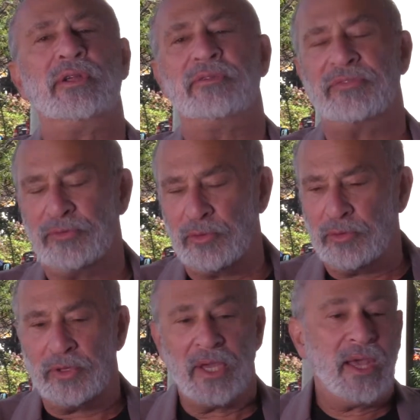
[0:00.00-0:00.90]
and
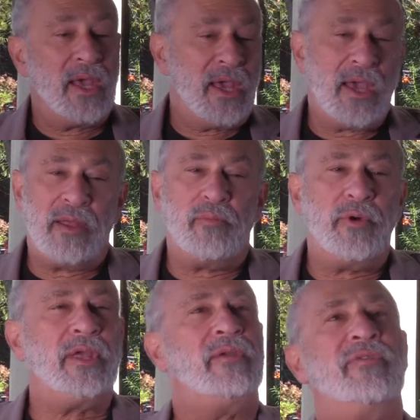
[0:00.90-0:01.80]
food, and
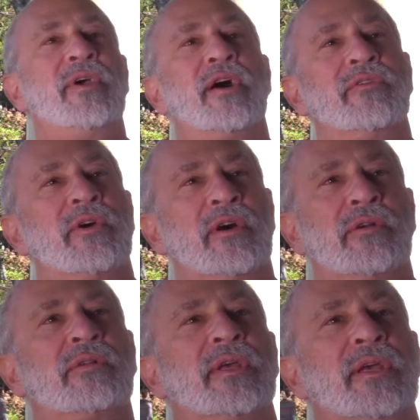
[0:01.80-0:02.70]
we failed
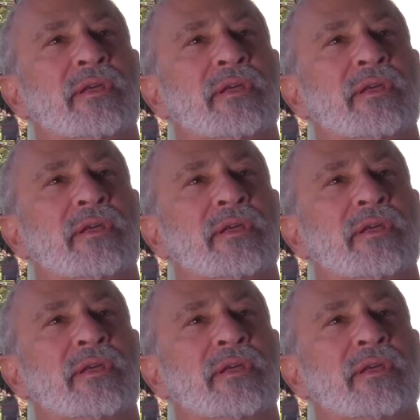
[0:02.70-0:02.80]
utterly.